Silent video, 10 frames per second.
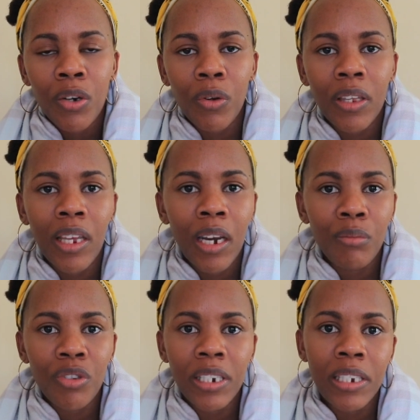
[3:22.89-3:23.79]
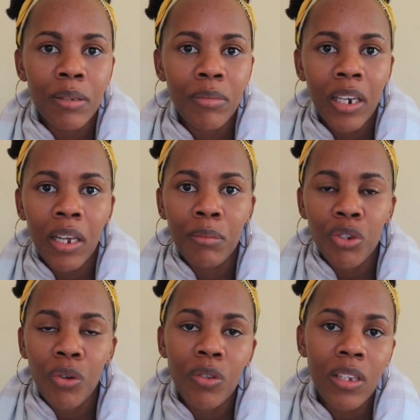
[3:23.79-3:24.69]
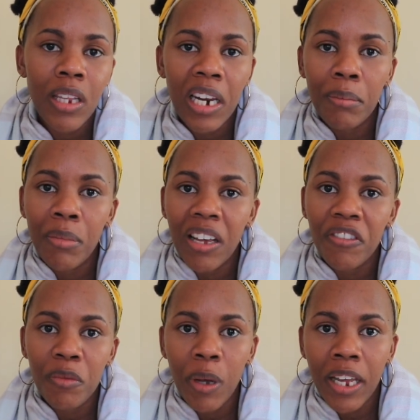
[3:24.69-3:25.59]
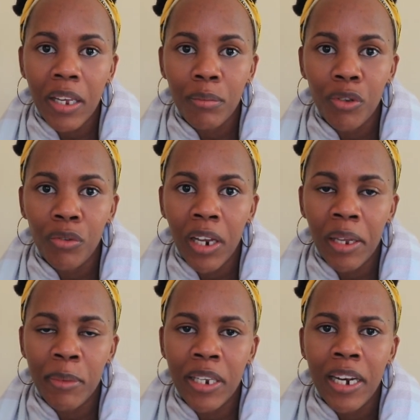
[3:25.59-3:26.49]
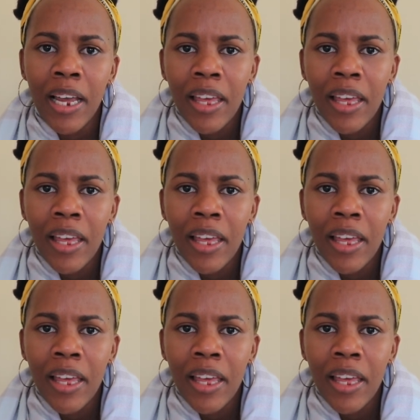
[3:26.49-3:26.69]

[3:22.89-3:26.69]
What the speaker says: knowing that I'm redeemed, that I'm chosen, that I'm loved by him. You know what I mean?